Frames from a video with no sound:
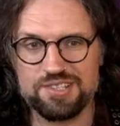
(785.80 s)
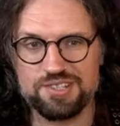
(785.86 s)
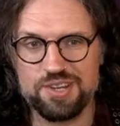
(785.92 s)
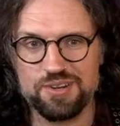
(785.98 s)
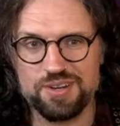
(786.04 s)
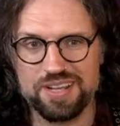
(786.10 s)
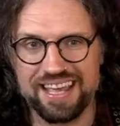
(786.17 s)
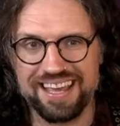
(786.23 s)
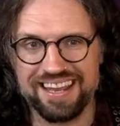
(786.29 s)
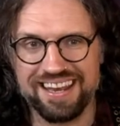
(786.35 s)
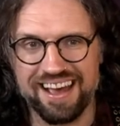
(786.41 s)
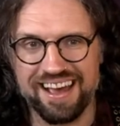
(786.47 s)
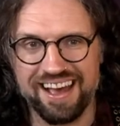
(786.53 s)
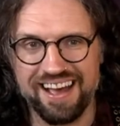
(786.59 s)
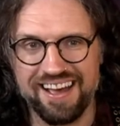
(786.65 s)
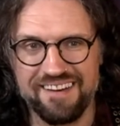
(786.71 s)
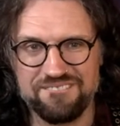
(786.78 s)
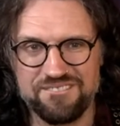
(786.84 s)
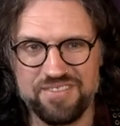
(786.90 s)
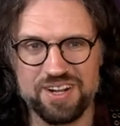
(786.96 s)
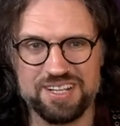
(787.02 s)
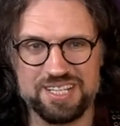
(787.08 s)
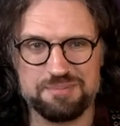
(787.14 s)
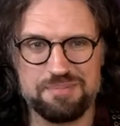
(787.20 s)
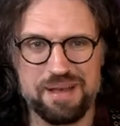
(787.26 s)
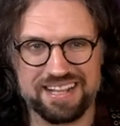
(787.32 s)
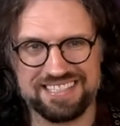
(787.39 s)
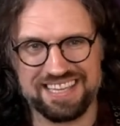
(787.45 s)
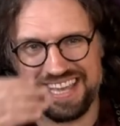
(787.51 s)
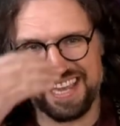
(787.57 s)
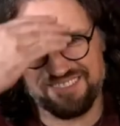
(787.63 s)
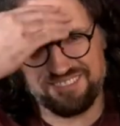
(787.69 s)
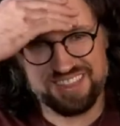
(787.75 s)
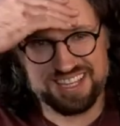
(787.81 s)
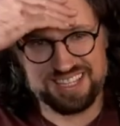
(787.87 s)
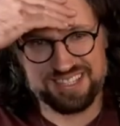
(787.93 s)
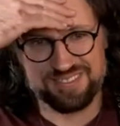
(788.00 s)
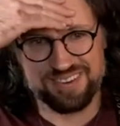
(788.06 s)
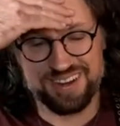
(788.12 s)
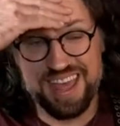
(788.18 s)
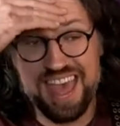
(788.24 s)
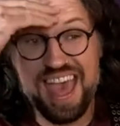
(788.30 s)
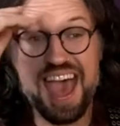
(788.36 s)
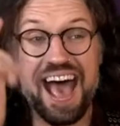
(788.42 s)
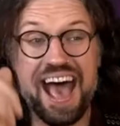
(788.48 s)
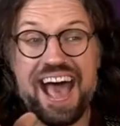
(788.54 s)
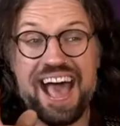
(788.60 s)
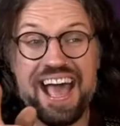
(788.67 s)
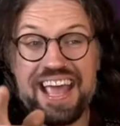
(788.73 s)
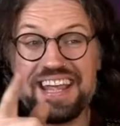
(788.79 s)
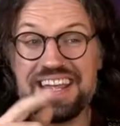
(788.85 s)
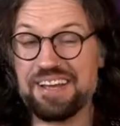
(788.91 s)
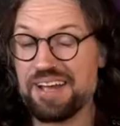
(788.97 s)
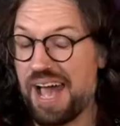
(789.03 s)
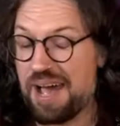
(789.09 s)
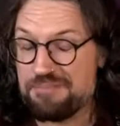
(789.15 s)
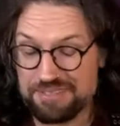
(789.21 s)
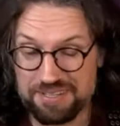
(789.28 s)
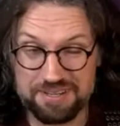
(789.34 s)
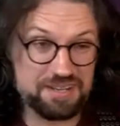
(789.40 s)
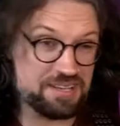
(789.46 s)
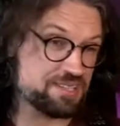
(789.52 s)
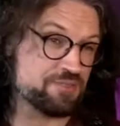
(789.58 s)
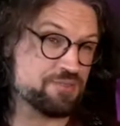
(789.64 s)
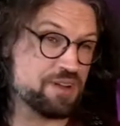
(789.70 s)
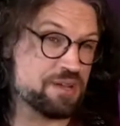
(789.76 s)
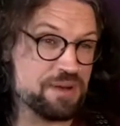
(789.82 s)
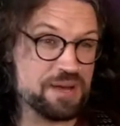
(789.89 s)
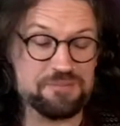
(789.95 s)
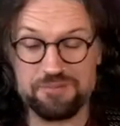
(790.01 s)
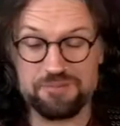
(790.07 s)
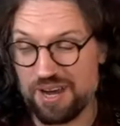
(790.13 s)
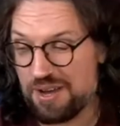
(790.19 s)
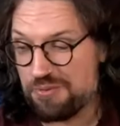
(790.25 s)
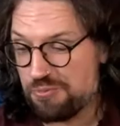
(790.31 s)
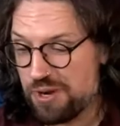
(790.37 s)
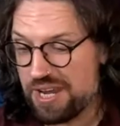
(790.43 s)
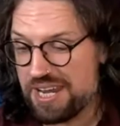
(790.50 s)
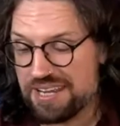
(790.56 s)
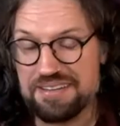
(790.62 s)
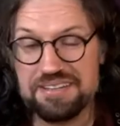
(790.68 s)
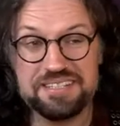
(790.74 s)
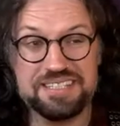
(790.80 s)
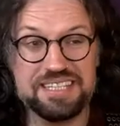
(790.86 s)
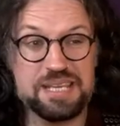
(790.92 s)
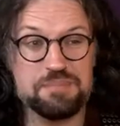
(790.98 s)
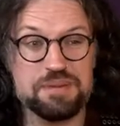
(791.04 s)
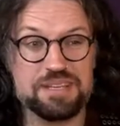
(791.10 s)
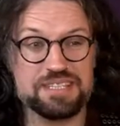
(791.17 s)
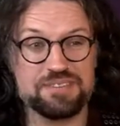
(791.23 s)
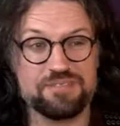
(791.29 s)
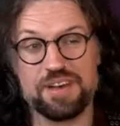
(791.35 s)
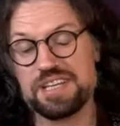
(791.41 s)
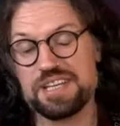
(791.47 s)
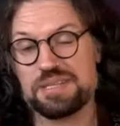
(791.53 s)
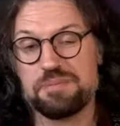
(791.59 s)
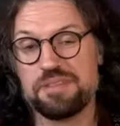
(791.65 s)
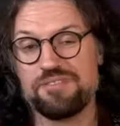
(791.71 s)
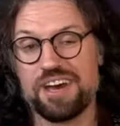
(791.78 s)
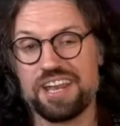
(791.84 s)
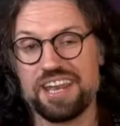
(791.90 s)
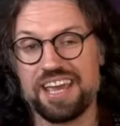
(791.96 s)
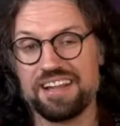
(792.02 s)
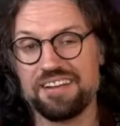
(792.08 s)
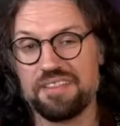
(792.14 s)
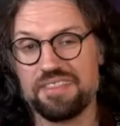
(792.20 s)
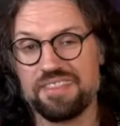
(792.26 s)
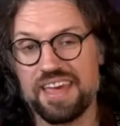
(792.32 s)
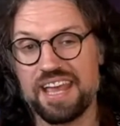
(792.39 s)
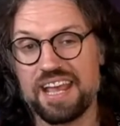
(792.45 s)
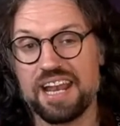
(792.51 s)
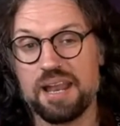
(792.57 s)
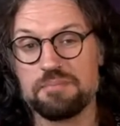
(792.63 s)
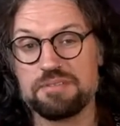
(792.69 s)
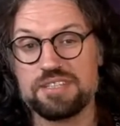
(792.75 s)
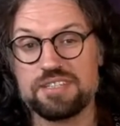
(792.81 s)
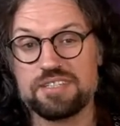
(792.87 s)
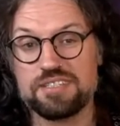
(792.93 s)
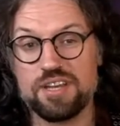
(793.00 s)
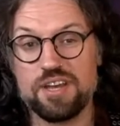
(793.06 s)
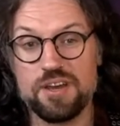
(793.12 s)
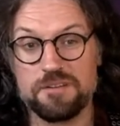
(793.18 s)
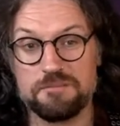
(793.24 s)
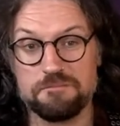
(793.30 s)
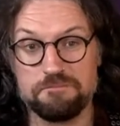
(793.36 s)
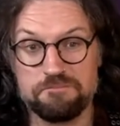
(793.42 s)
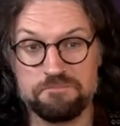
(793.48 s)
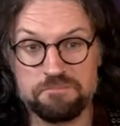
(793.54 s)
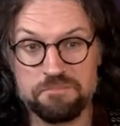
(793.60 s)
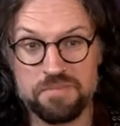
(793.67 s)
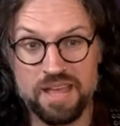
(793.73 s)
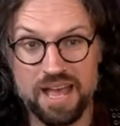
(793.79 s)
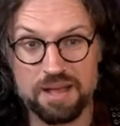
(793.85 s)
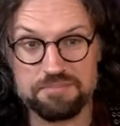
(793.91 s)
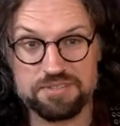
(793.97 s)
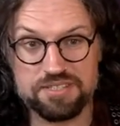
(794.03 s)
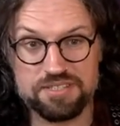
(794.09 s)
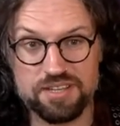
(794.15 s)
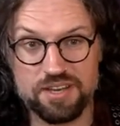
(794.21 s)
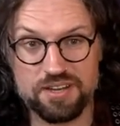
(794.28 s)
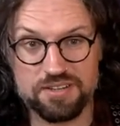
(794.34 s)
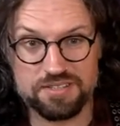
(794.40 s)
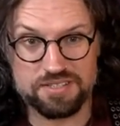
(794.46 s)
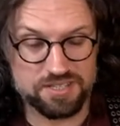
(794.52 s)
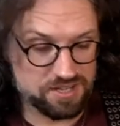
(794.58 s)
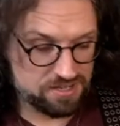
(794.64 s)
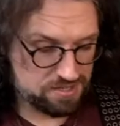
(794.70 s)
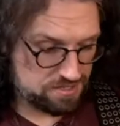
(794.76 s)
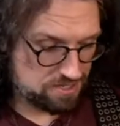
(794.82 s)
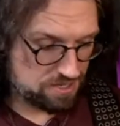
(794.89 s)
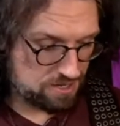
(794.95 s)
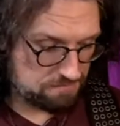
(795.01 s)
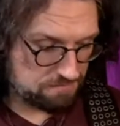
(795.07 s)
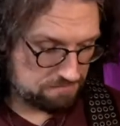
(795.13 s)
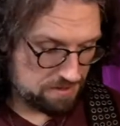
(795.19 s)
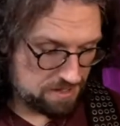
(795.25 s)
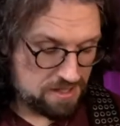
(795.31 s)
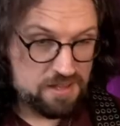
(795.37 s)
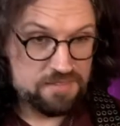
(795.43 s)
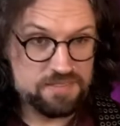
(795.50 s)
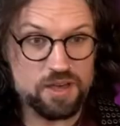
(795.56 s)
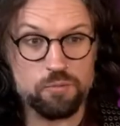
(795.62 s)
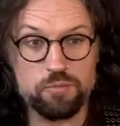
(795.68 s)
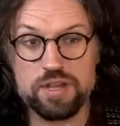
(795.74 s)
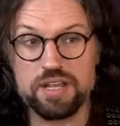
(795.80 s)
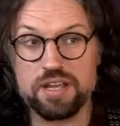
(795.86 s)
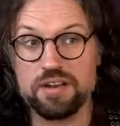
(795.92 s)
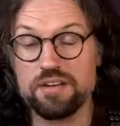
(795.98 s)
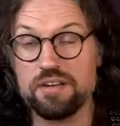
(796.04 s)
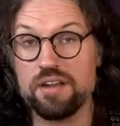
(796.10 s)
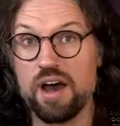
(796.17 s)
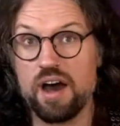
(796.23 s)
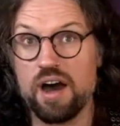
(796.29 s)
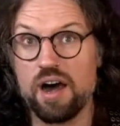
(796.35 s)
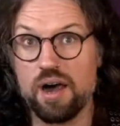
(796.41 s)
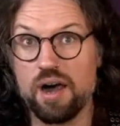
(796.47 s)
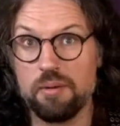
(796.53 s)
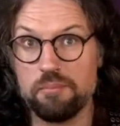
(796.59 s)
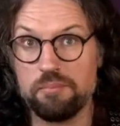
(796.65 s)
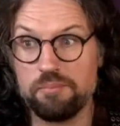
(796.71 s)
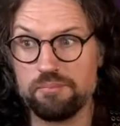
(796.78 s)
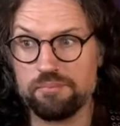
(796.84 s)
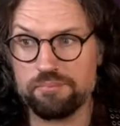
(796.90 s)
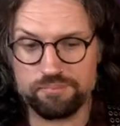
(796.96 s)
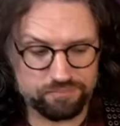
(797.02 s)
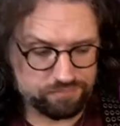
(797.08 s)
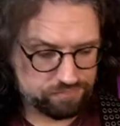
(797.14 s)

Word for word: is tuning in. Uh, fueling spectator for this one. I absolutely disagree, man, right? We can demystify some of the Van Halen thing, and I'm certain, I'm certain, certain, certain that we can... Um,